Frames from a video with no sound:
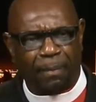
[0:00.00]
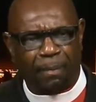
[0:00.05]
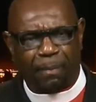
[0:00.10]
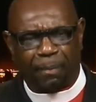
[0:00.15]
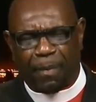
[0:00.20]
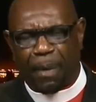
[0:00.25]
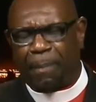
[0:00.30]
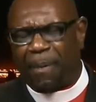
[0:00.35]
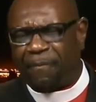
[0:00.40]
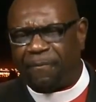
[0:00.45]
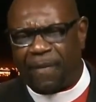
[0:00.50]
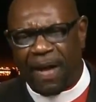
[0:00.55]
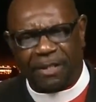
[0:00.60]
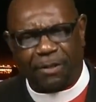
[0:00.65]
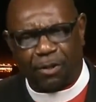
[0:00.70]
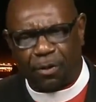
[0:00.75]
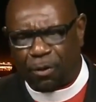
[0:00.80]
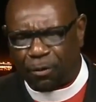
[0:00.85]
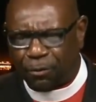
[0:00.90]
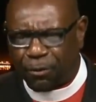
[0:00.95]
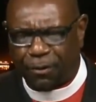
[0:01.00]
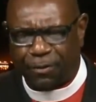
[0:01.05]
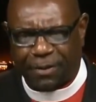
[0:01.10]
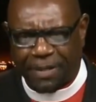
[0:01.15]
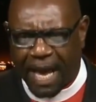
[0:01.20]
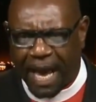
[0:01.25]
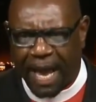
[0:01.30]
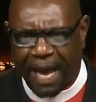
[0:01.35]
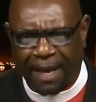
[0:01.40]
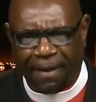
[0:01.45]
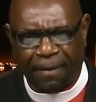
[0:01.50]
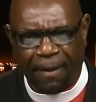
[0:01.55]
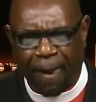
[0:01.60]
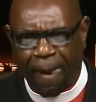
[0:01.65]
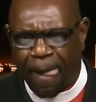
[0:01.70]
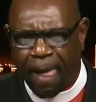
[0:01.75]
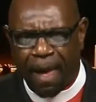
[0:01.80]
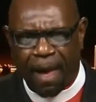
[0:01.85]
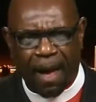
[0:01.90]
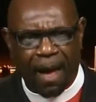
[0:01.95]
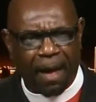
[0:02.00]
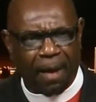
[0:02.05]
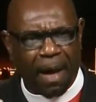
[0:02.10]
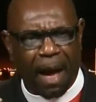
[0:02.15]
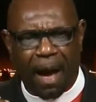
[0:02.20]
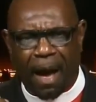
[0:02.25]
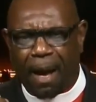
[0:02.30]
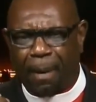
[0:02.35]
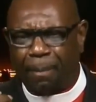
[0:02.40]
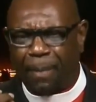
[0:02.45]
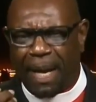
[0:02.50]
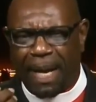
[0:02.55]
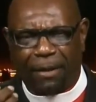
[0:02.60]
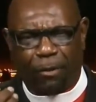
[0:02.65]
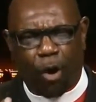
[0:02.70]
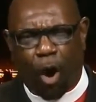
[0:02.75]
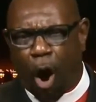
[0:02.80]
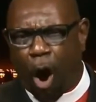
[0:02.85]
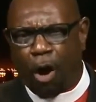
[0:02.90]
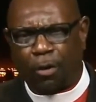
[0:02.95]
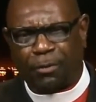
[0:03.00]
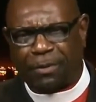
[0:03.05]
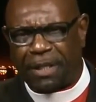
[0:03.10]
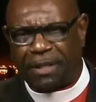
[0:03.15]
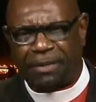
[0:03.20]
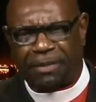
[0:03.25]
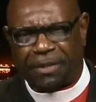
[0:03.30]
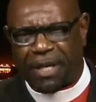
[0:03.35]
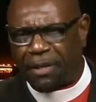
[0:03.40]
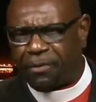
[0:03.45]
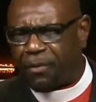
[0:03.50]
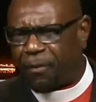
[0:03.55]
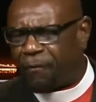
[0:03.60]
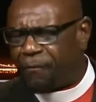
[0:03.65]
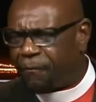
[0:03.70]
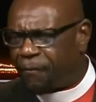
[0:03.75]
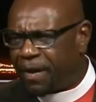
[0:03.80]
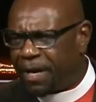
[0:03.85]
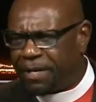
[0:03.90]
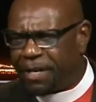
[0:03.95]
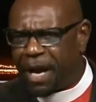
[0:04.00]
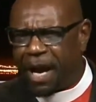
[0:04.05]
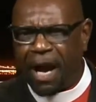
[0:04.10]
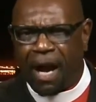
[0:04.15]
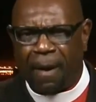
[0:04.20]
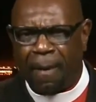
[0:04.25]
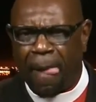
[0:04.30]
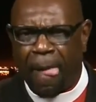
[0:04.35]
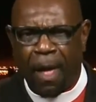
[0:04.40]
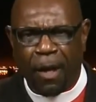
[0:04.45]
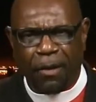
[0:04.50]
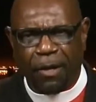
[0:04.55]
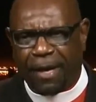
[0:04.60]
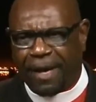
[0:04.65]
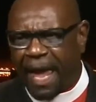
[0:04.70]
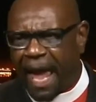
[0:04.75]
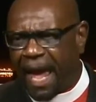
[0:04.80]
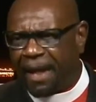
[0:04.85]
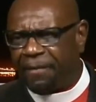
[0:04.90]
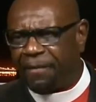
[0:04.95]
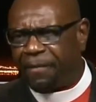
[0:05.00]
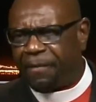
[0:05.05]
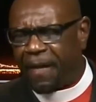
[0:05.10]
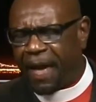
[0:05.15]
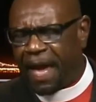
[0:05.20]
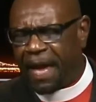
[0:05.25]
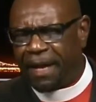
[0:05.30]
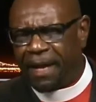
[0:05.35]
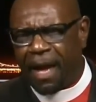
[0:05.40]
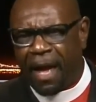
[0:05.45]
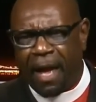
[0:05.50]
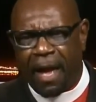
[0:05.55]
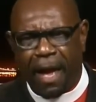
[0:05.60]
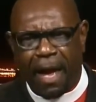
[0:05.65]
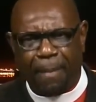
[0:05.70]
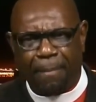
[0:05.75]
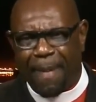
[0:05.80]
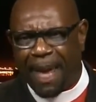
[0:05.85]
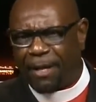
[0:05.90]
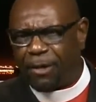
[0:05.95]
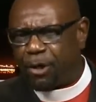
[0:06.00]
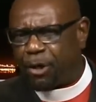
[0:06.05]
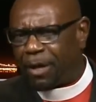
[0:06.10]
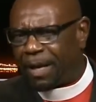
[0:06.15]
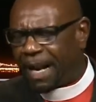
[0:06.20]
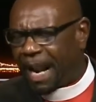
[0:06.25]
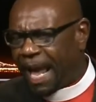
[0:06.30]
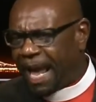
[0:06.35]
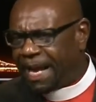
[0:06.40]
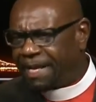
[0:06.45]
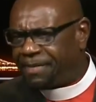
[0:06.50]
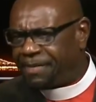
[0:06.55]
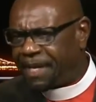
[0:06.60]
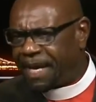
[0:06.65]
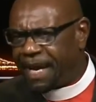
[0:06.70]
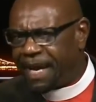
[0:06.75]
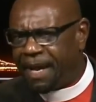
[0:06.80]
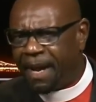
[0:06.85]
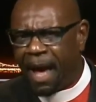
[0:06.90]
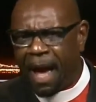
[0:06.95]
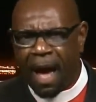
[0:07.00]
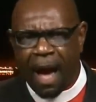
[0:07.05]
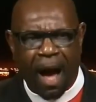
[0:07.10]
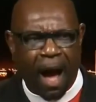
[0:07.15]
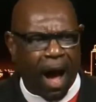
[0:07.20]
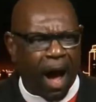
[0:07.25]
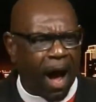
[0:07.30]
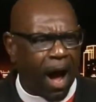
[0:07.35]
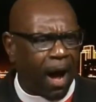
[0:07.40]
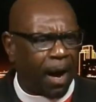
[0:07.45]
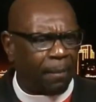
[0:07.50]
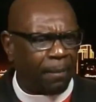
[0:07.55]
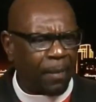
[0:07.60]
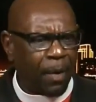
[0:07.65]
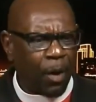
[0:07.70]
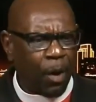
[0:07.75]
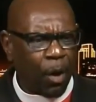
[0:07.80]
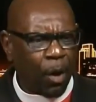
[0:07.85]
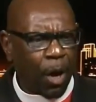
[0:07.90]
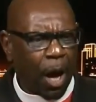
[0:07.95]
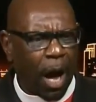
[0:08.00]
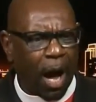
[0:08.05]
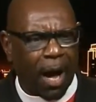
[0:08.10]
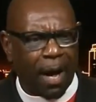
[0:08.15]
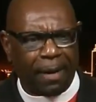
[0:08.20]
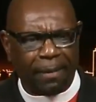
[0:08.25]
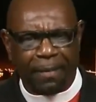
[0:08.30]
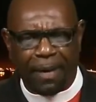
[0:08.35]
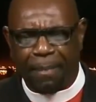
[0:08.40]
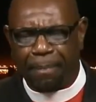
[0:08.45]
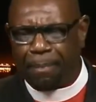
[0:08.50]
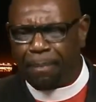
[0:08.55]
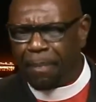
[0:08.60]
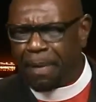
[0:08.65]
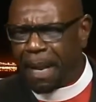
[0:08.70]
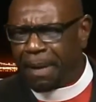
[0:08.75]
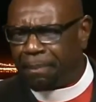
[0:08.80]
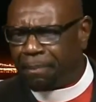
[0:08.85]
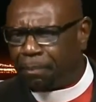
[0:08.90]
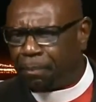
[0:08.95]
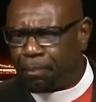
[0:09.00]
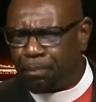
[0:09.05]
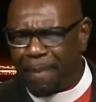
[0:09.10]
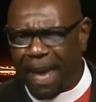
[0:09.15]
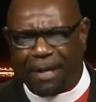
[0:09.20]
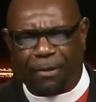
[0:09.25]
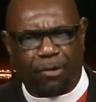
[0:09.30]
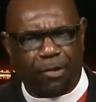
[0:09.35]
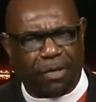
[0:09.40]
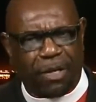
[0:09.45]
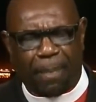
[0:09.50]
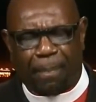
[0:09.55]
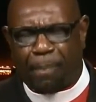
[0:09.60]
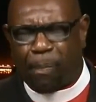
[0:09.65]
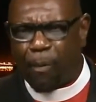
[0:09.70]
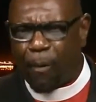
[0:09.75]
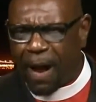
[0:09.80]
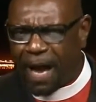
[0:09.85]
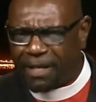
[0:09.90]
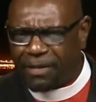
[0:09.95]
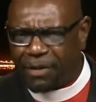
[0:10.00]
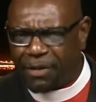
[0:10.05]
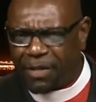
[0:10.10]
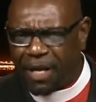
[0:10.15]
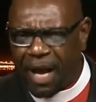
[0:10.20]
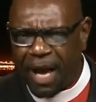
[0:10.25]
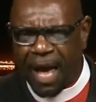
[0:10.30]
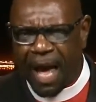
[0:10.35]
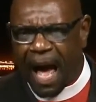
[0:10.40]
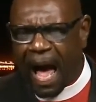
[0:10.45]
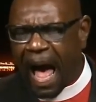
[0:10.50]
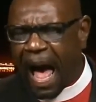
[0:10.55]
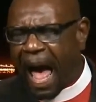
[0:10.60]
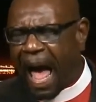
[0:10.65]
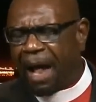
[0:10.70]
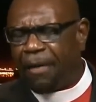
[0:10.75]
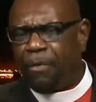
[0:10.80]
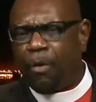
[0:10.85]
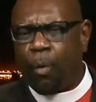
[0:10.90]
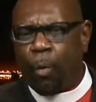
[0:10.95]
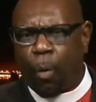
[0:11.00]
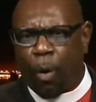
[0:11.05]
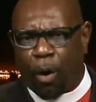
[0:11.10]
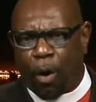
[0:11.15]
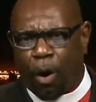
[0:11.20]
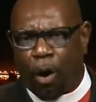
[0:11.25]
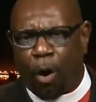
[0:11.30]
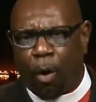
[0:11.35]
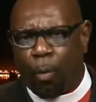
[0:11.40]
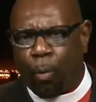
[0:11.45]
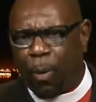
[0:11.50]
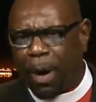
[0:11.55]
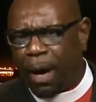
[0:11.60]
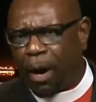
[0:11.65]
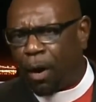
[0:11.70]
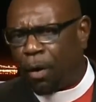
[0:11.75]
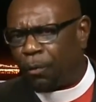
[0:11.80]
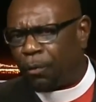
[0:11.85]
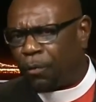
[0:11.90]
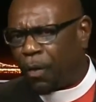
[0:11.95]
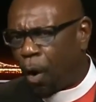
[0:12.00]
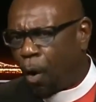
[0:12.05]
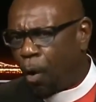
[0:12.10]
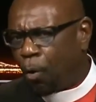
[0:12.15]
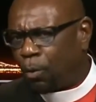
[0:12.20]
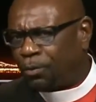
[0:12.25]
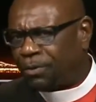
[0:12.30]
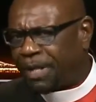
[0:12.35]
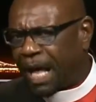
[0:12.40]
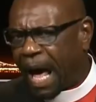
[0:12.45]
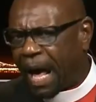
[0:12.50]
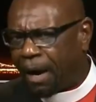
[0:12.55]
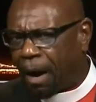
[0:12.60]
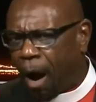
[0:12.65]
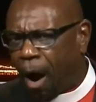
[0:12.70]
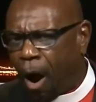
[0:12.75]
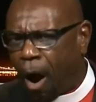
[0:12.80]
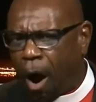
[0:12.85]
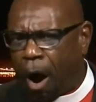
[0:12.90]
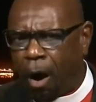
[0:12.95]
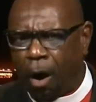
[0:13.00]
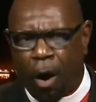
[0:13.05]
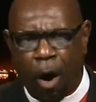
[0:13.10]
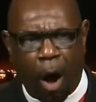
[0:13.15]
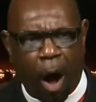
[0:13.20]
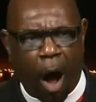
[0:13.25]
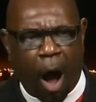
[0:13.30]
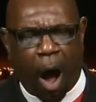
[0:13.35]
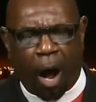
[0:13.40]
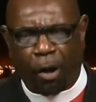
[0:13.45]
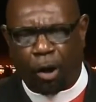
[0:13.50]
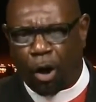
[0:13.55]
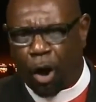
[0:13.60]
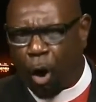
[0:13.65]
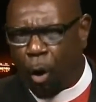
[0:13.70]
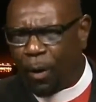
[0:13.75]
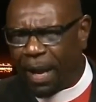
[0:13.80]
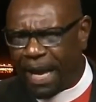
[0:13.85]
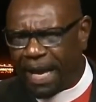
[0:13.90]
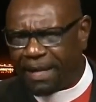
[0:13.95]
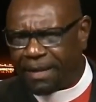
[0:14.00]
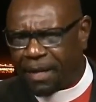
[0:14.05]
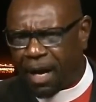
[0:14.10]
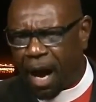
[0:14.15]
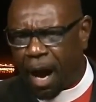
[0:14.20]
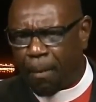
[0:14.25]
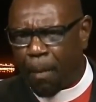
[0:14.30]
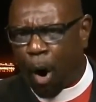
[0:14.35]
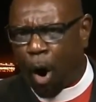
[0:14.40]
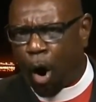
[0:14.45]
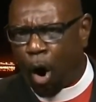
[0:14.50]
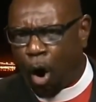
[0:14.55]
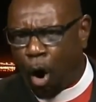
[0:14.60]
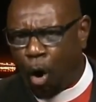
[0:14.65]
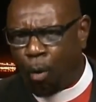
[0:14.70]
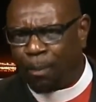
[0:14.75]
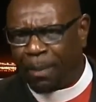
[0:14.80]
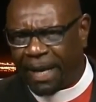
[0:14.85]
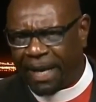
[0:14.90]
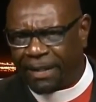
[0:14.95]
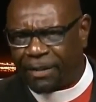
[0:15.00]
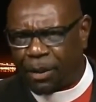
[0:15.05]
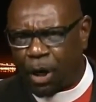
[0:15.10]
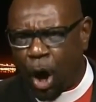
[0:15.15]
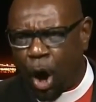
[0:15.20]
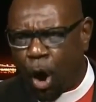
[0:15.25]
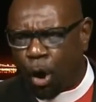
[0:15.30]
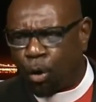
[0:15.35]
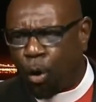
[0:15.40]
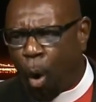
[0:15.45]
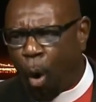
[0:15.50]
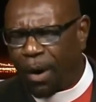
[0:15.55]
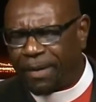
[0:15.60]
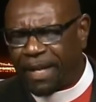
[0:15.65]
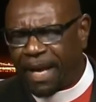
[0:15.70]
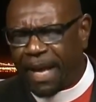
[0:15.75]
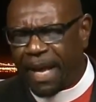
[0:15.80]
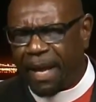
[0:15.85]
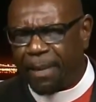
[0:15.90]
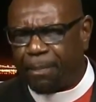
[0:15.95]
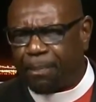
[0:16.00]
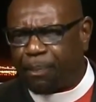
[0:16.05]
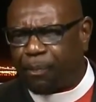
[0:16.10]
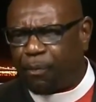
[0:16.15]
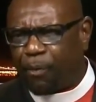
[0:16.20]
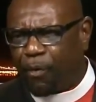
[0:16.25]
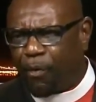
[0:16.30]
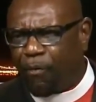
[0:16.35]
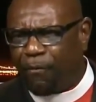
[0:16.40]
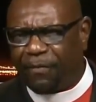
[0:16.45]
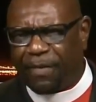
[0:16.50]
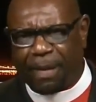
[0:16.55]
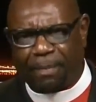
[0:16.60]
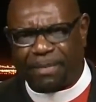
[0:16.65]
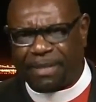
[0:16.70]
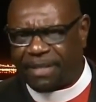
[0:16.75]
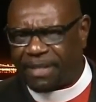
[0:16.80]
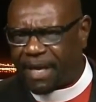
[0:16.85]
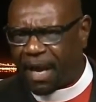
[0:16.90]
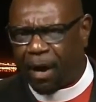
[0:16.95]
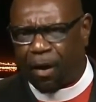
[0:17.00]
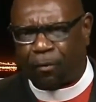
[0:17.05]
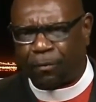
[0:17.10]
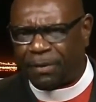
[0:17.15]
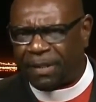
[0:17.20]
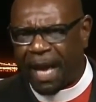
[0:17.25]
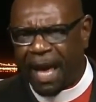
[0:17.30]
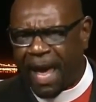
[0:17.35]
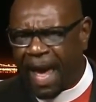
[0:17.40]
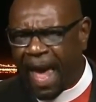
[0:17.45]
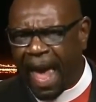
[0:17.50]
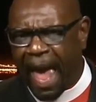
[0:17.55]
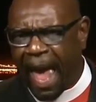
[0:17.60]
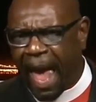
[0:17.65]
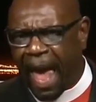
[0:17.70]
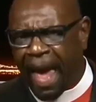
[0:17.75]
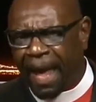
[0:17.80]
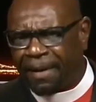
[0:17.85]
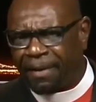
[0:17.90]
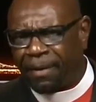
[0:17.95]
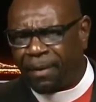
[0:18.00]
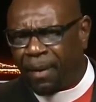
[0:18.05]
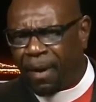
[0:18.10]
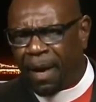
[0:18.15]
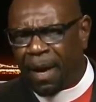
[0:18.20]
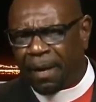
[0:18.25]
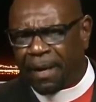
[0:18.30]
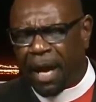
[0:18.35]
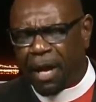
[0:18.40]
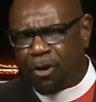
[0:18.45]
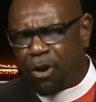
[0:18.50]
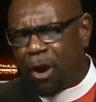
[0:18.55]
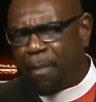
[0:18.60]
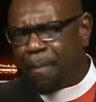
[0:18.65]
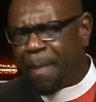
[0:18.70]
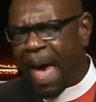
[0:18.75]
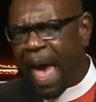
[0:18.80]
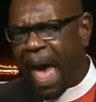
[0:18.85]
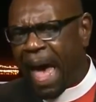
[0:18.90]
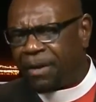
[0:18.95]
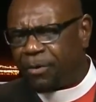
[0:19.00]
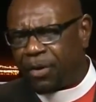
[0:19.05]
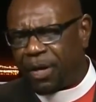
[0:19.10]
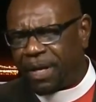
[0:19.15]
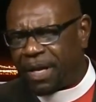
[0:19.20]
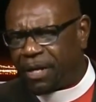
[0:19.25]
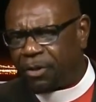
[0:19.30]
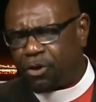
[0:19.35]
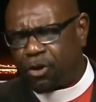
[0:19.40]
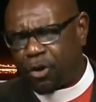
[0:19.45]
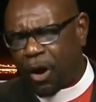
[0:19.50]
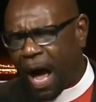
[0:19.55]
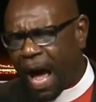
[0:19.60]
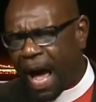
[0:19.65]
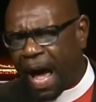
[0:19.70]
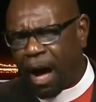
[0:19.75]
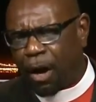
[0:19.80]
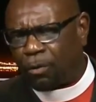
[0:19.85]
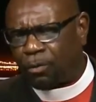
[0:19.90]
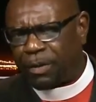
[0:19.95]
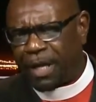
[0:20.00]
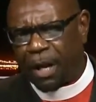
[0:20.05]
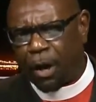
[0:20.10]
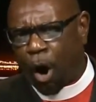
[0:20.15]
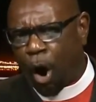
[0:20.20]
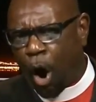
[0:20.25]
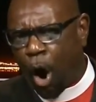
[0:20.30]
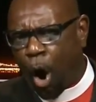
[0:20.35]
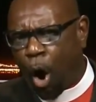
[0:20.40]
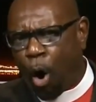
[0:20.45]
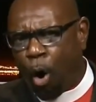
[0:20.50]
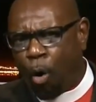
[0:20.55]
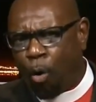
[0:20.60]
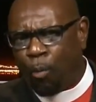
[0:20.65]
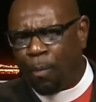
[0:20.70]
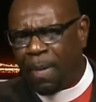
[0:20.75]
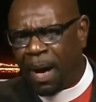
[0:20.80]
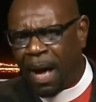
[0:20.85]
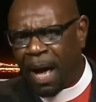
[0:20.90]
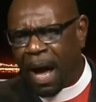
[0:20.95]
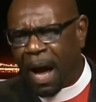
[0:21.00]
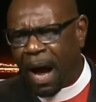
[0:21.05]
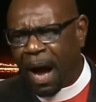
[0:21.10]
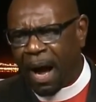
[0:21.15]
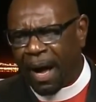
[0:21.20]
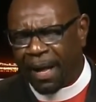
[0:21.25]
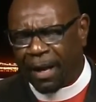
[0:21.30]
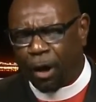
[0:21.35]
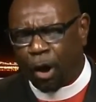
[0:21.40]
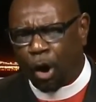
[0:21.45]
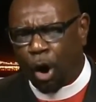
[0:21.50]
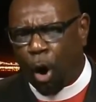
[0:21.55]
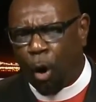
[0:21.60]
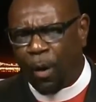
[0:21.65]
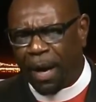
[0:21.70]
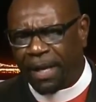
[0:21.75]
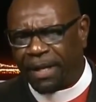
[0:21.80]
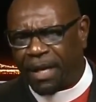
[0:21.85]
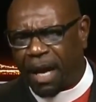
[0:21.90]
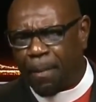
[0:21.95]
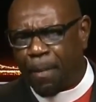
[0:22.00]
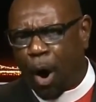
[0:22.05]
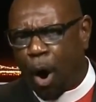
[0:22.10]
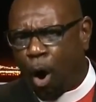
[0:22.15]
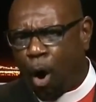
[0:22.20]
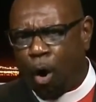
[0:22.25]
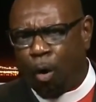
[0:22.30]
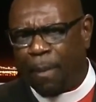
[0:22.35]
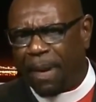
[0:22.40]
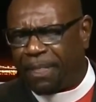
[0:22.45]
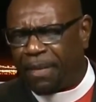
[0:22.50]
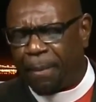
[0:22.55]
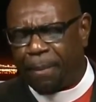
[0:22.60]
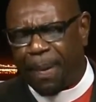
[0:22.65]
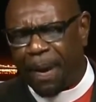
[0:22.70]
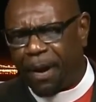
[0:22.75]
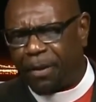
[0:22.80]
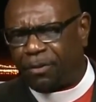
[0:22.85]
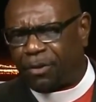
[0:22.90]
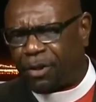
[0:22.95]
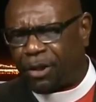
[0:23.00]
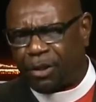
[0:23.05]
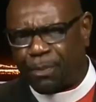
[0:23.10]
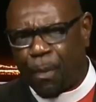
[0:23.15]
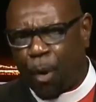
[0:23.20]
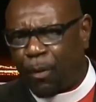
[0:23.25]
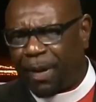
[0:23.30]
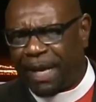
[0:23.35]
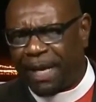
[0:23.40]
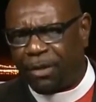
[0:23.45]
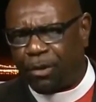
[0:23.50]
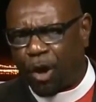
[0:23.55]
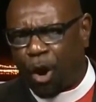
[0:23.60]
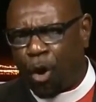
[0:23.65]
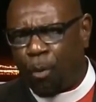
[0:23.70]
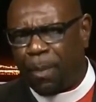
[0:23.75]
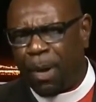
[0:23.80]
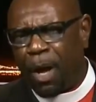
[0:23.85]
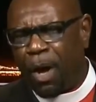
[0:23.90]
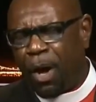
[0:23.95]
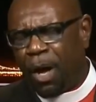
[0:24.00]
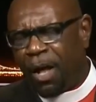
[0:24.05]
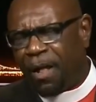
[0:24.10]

the professionals are saying, it causes schizophrenia, you can't think, it makes you lazy, it makes you depressed. How in the world will those that are on low income or homeless going to improve themselves? And can you imagine a child in a home, in a low-income home, and the parents are smoking dope?